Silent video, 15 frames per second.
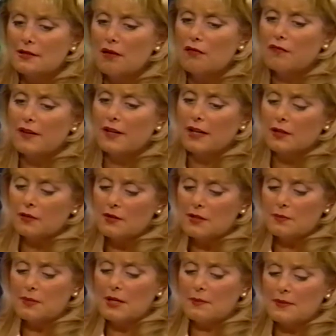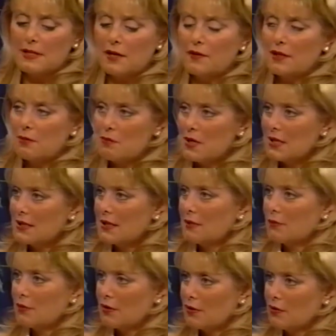sulfate, I know sometimes now they mix
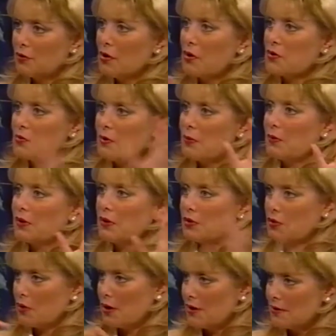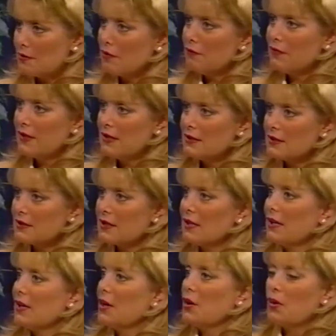it with glucosamine with chondroitin sulfates.
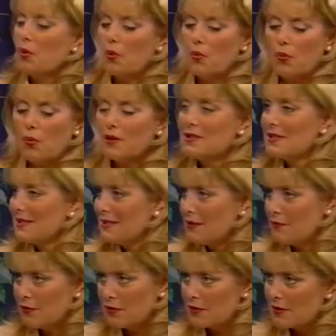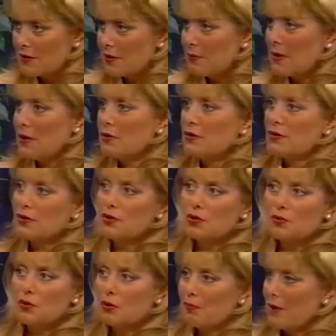What's the difference? I mean, do the
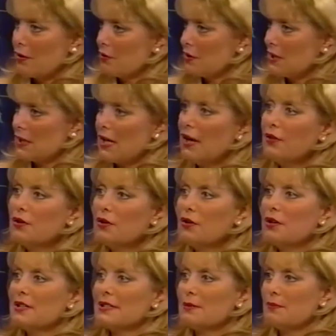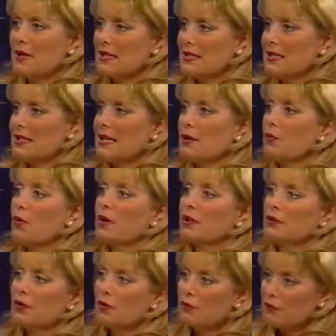two work better together? Is it best to take one
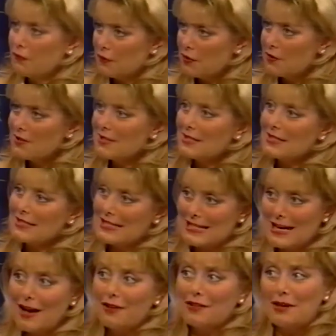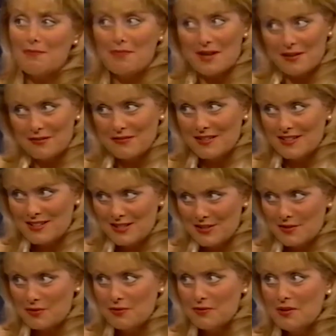alone first and see how that benefits
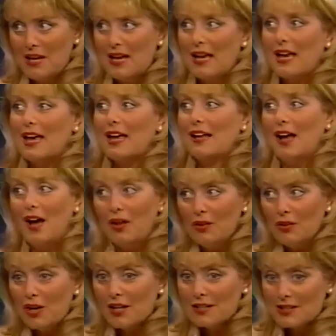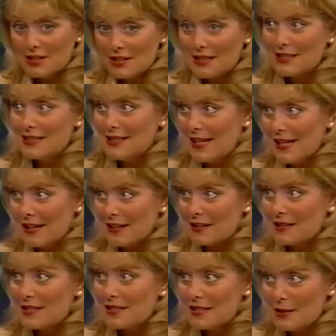you? And how long do you need to take
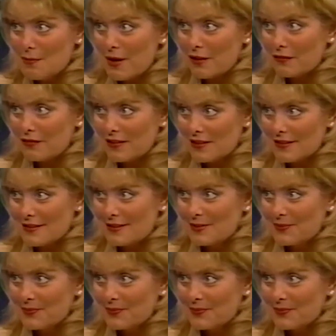it to see benefits? Yeah,